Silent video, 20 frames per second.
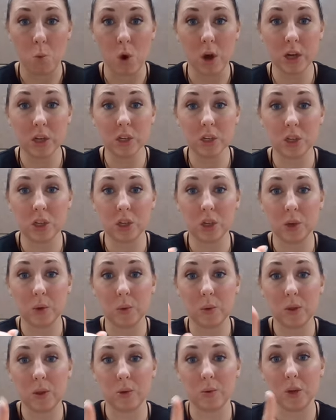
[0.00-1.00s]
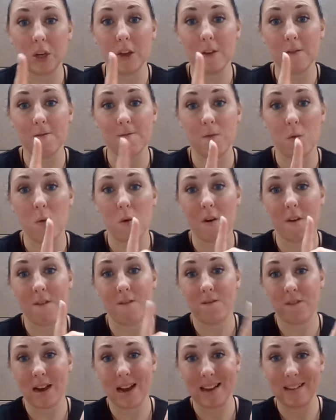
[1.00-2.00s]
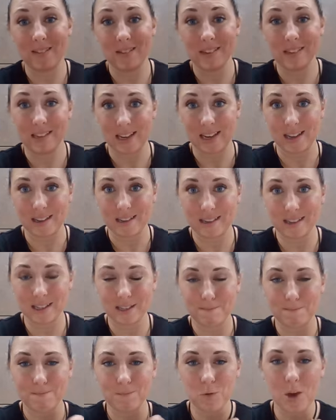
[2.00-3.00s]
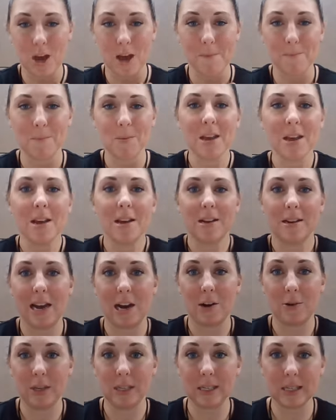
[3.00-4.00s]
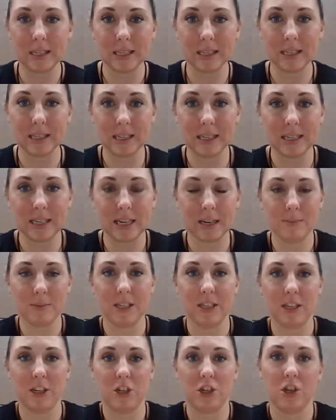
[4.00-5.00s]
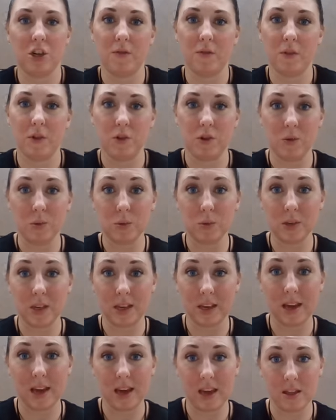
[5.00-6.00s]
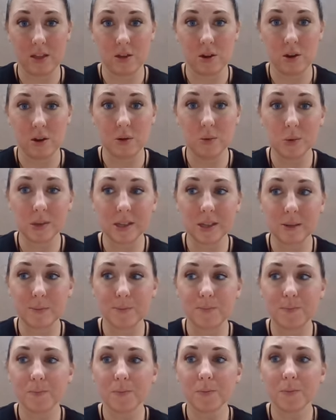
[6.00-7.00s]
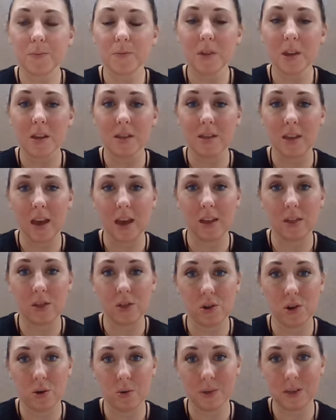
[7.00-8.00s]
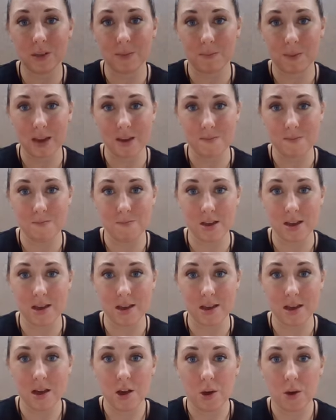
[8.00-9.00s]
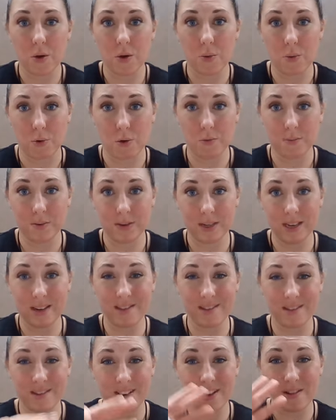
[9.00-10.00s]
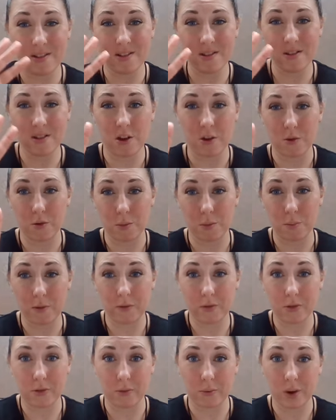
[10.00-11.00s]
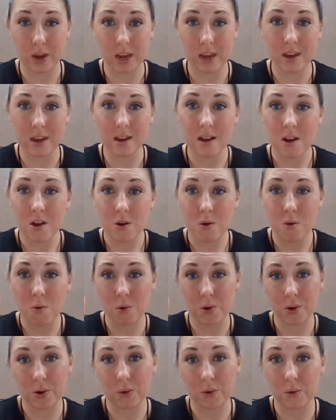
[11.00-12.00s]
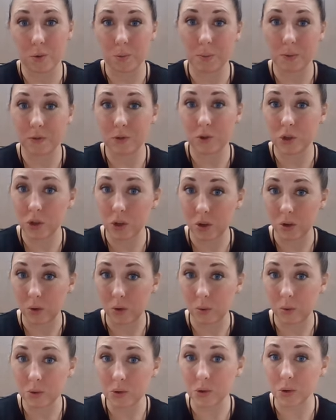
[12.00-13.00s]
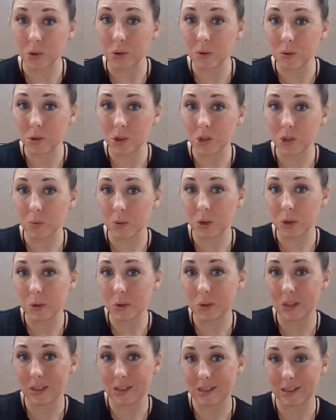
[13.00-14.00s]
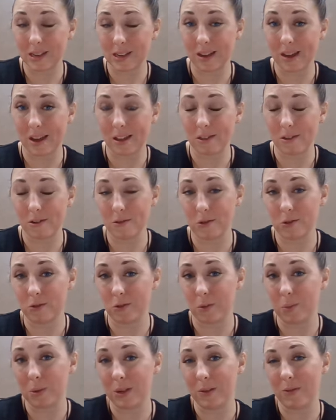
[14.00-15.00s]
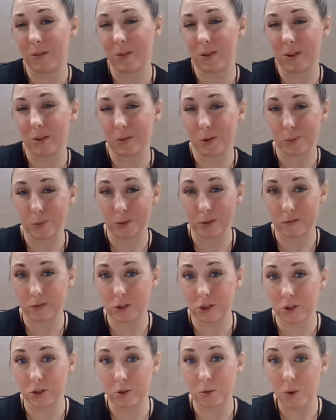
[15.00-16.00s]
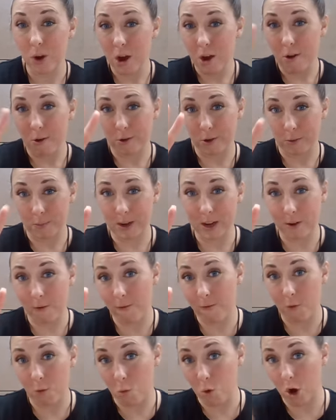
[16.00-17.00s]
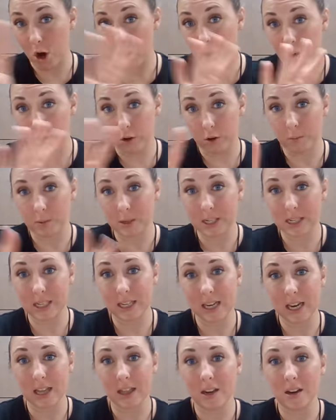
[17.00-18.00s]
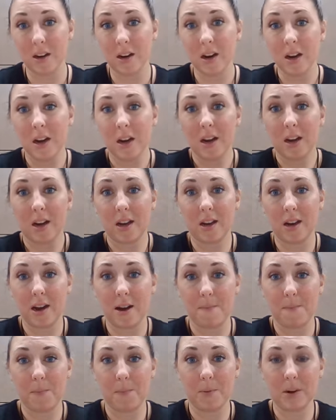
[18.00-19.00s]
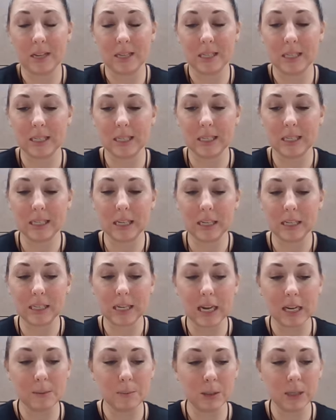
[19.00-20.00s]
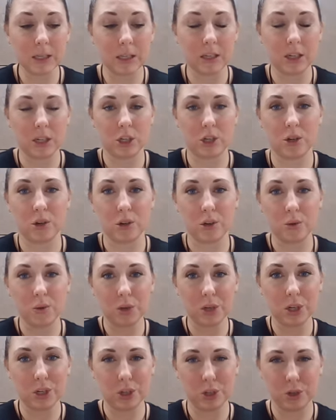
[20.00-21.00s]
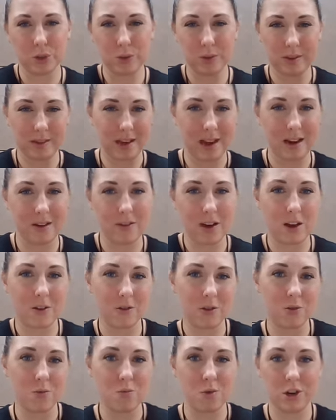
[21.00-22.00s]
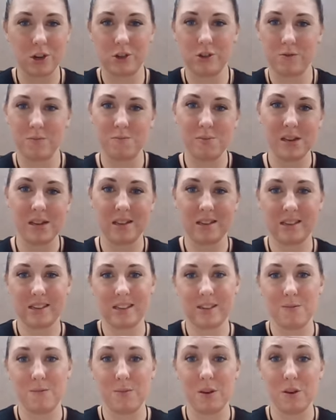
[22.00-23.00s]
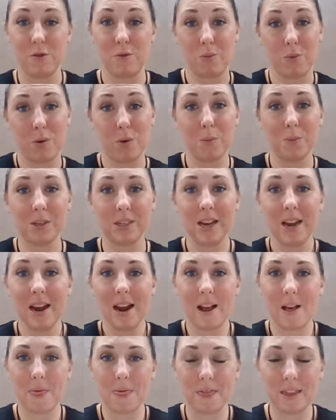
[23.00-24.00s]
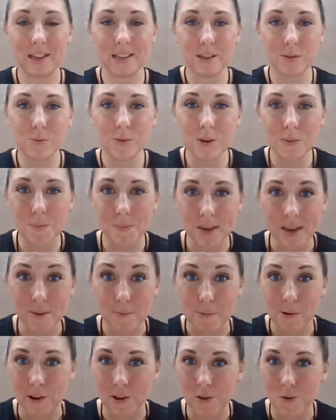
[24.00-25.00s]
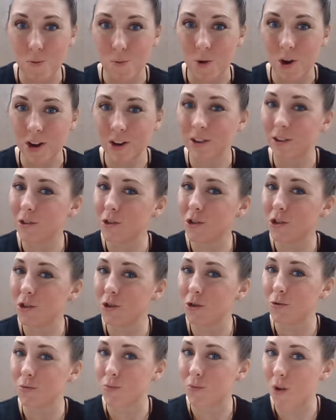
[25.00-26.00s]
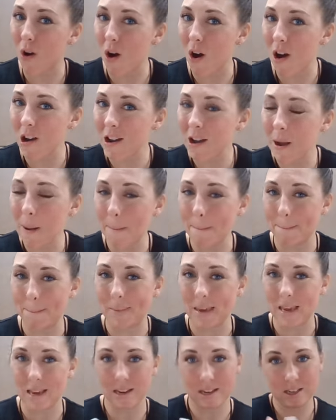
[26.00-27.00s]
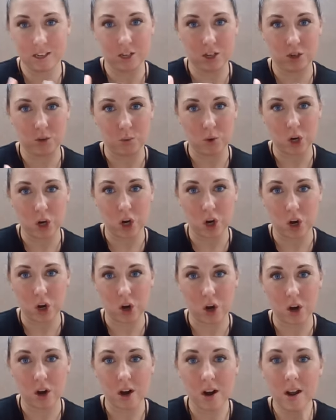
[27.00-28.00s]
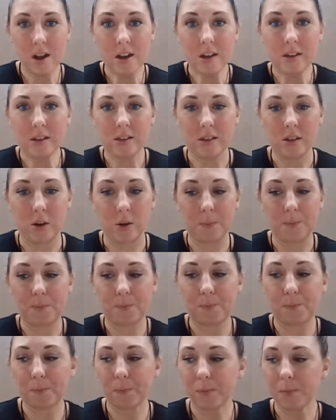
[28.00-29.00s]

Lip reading: 1, 2, 3, 4, 5, 6. Okay, now in 6/8 time signature, if you're using 8th notes, the 8th notes might be grouped either in a group of 3 or in a group of 2. So usually we're used to seeing 8th notes grouped either in groups of 2 or you might have 4 grouped together. But in 6/8 time signature, you can choose kind of how you want your beats to be grouped, and this would be where you want your strong beat to occur. So